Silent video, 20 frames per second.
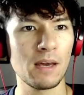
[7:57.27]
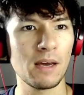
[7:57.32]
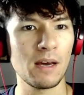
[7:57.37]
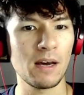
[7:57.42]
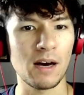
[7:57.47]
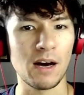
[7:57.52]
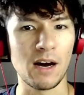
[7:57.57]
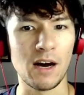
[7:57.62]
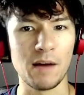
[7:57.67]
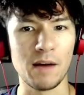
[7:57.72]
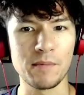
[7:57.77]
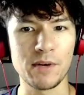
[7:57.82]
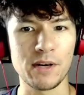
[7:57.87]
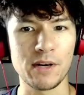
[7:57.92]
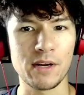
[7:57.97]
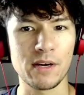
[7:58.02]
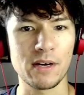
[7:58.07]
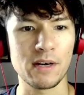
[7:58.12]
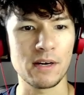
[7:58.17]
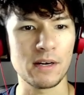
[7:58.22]
I'm
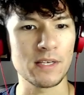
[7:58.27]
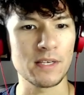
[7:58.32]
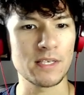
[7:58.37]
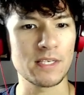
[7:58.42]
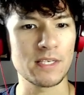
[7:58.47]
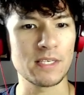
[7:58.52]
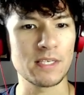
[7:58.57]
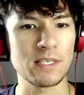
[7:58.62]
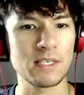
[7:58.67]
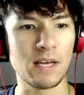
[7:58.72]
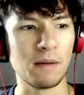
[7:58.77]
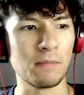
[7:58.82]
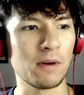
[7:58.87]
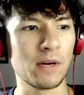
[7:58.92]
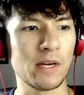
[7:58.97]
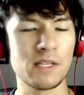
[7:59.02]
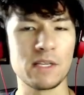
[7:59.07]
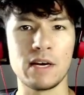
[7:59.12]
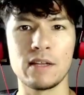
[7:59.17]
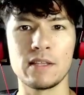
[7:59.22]
gonna
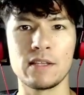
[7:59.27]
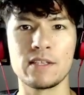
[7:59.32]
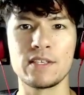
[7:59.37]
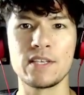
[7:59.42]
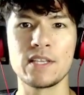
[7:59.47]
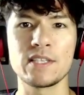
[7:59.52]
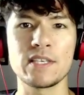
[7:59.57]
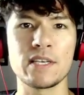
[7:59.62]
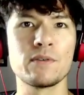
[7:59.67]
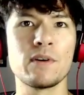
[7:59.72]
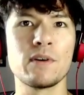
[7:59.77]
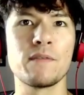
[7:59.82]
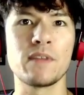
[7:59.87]
since I do have double